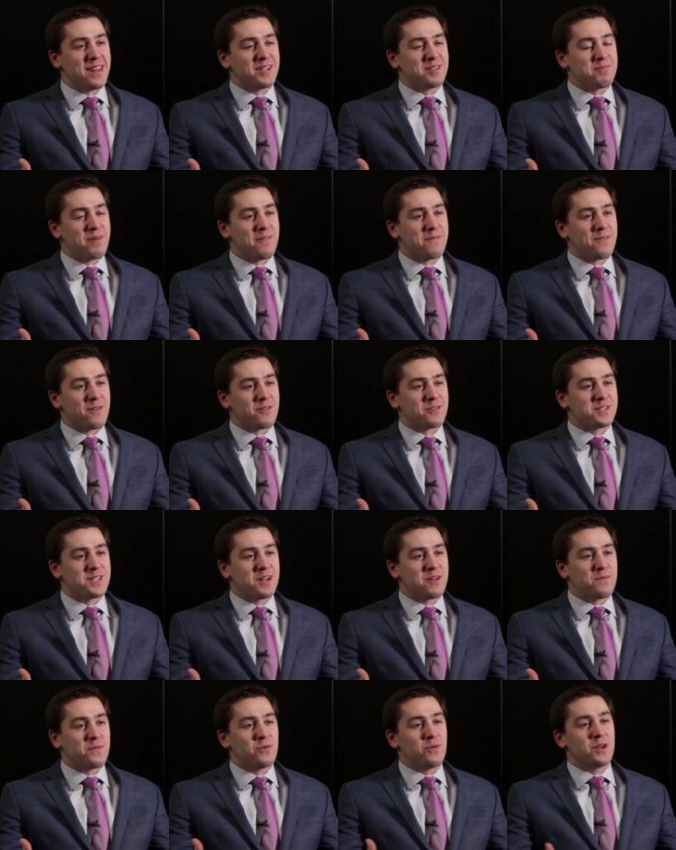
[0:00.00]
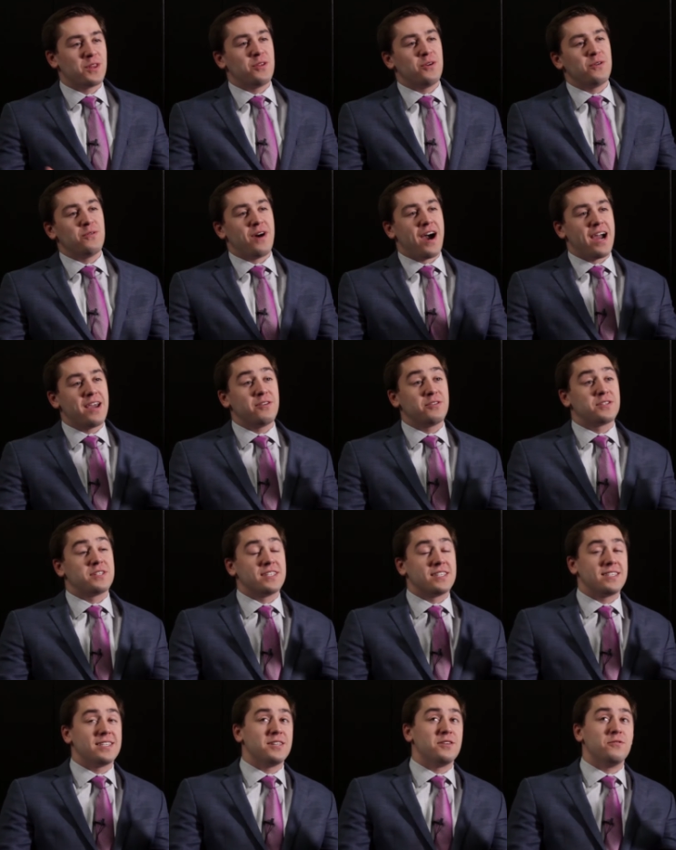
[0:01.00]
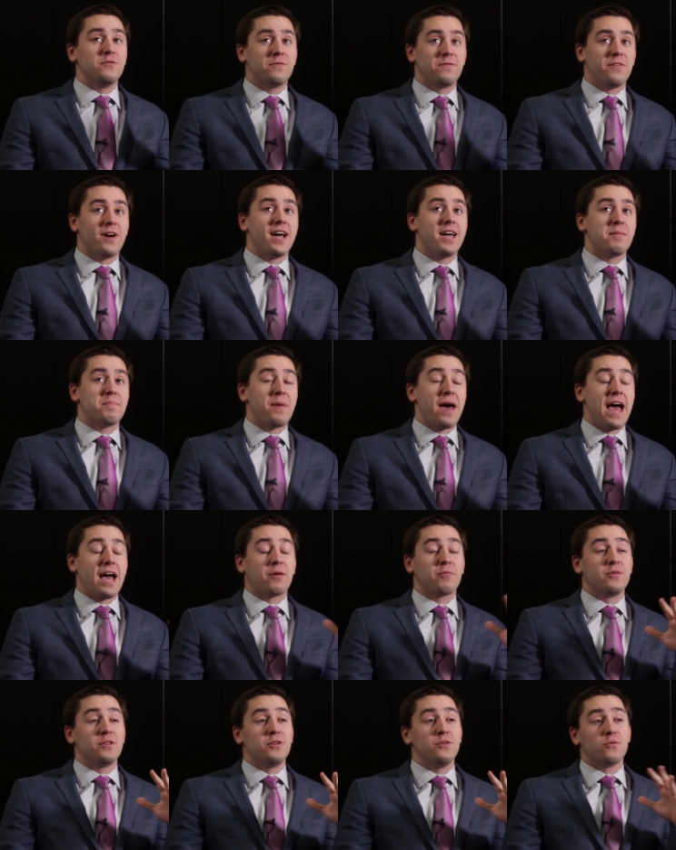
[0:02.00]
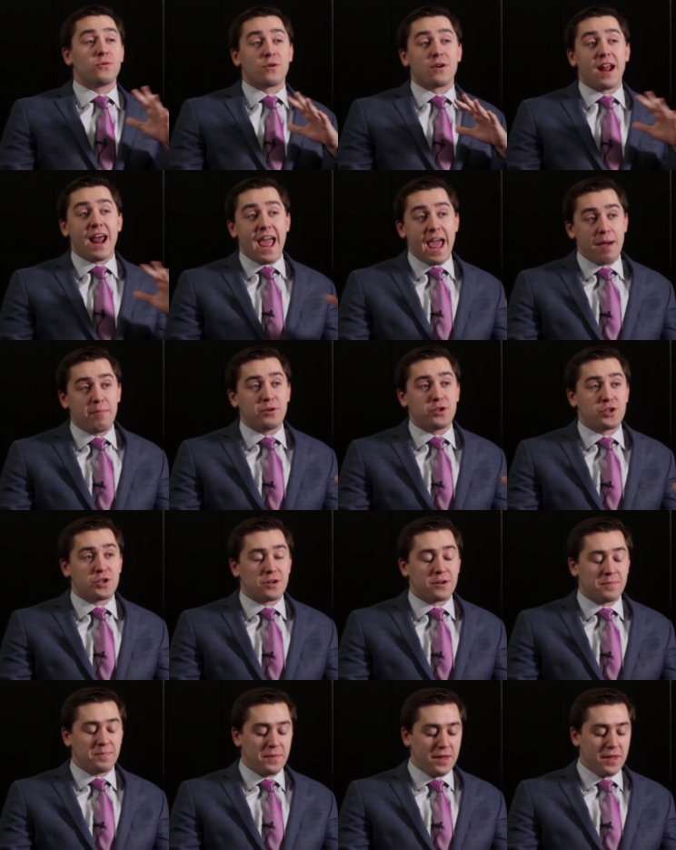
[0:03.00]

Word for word: This is my first interview with you. I used to see you fight back when you were an amateur.